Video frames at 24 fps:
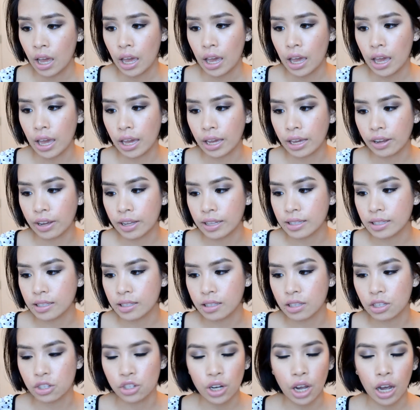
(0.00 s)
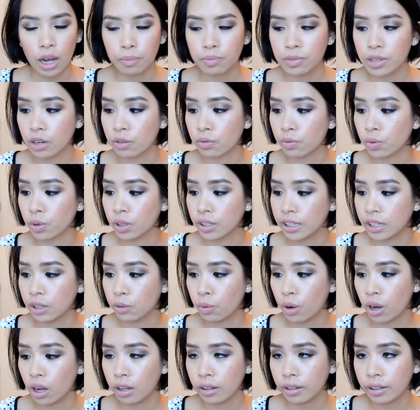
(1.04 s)
It gets the job done really
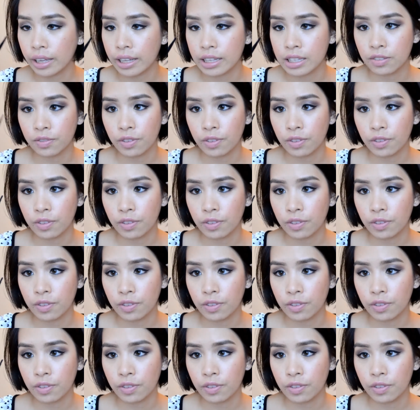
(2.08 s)
well. It's